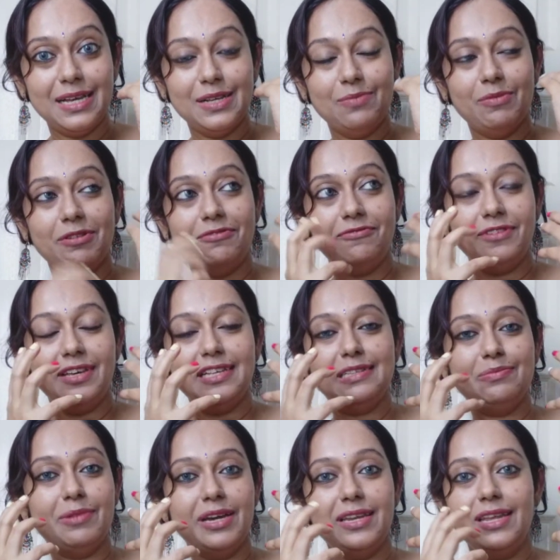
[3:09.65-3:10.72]
My face,
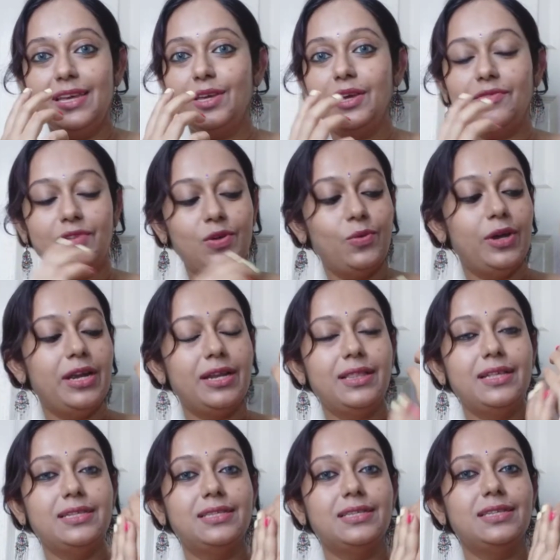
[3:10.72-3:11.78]
my neck, everywhere.
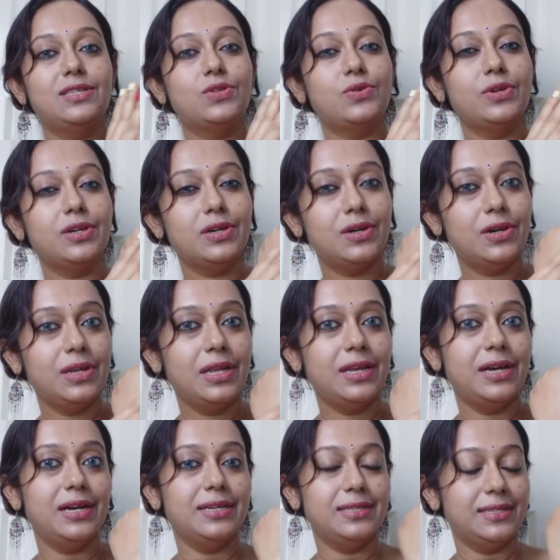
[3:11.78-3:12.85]
This is really
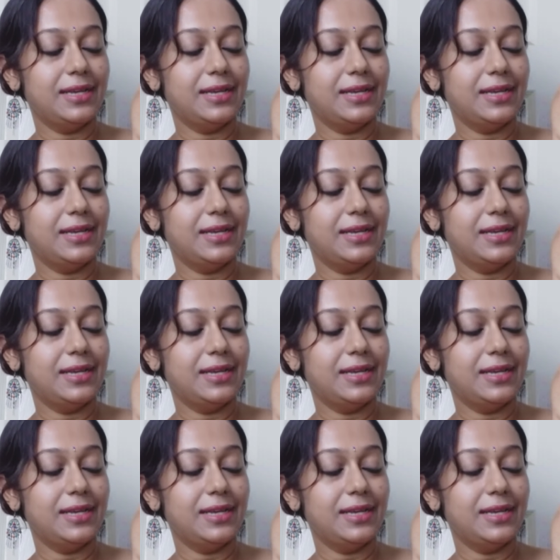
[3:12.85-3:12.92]
nice.